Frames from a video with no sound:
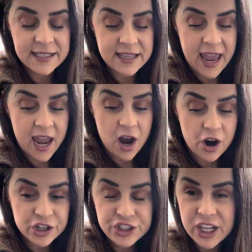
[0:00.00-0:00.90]
They
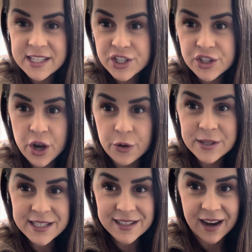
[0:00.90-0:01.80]
are just so
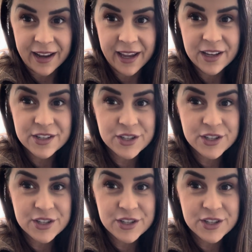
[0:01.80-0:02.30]
stunning.